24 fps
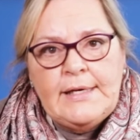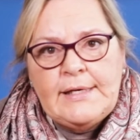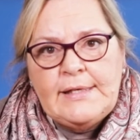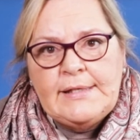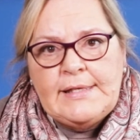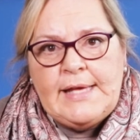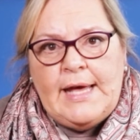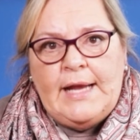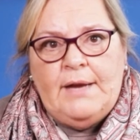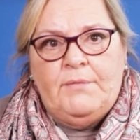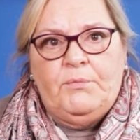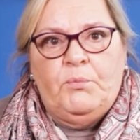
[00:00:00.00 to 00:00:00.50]
is
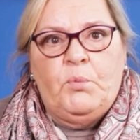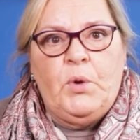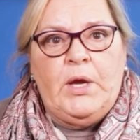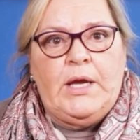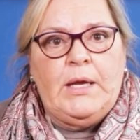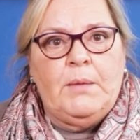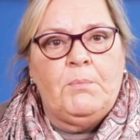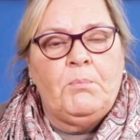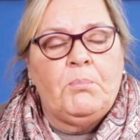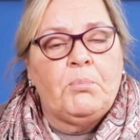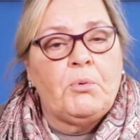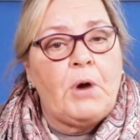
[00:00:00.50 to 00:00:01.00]
that if we
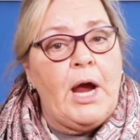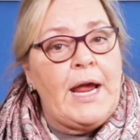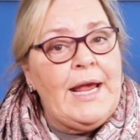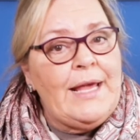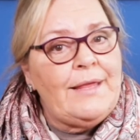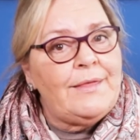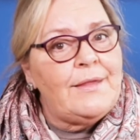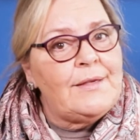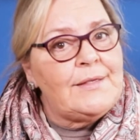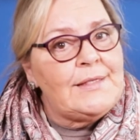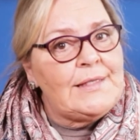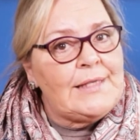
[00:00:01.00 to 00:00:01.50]
can
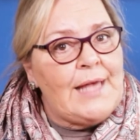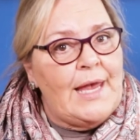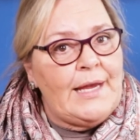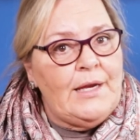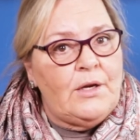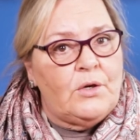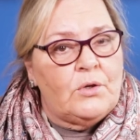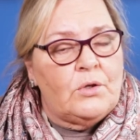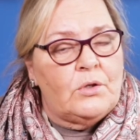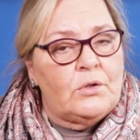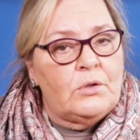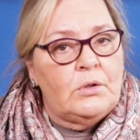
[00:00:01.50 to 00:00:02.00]
break the
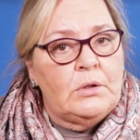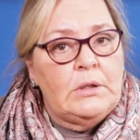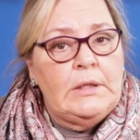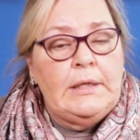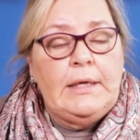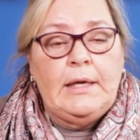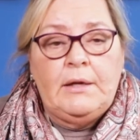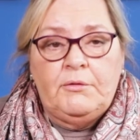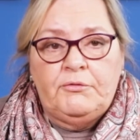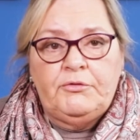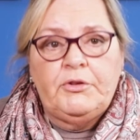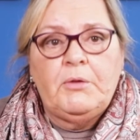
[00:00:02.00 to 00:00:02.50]
cycle,
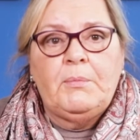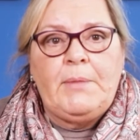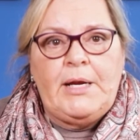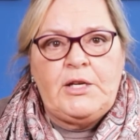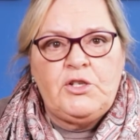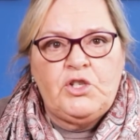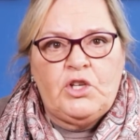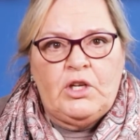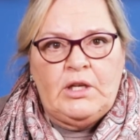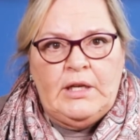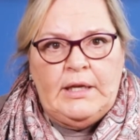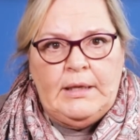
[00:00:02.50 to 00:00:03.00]

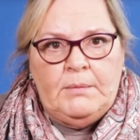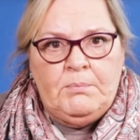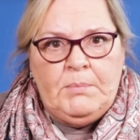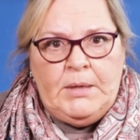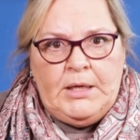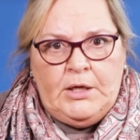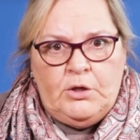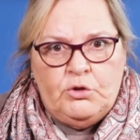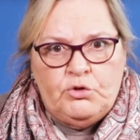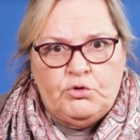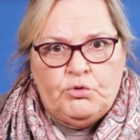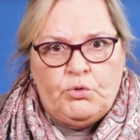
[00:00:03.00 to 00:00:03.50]
inflammation can be
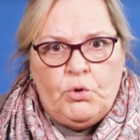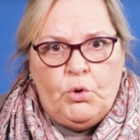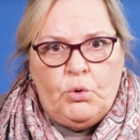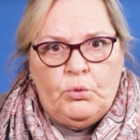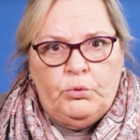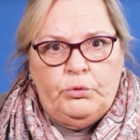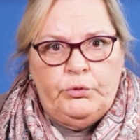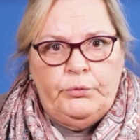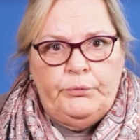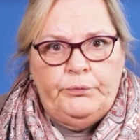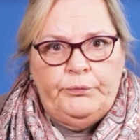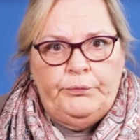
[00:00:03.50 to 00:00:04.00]

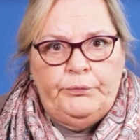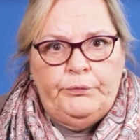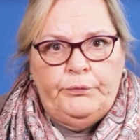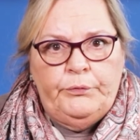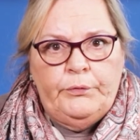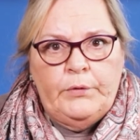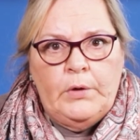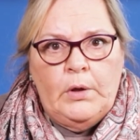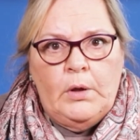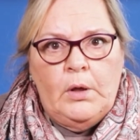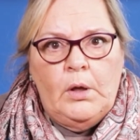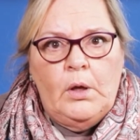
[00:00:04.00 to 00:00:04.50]
controlled.
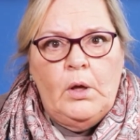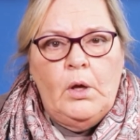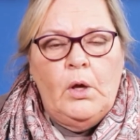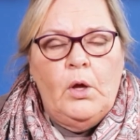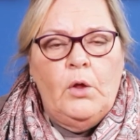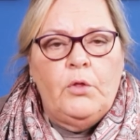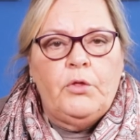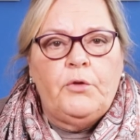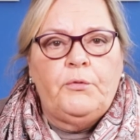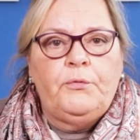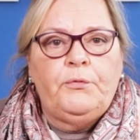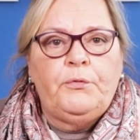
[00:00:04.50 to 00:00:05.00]

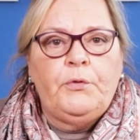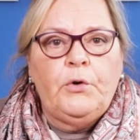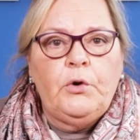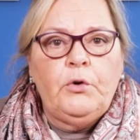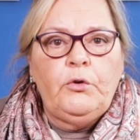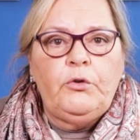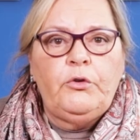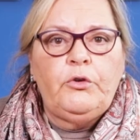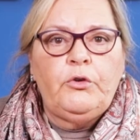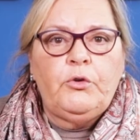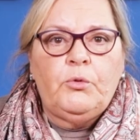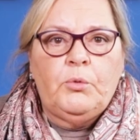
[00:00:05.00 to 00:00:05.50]
The
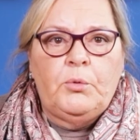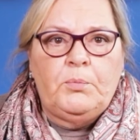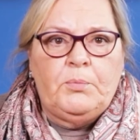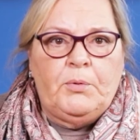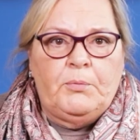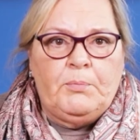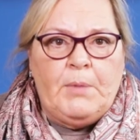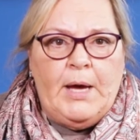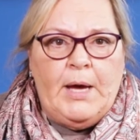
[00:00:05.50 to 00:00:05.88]
first group of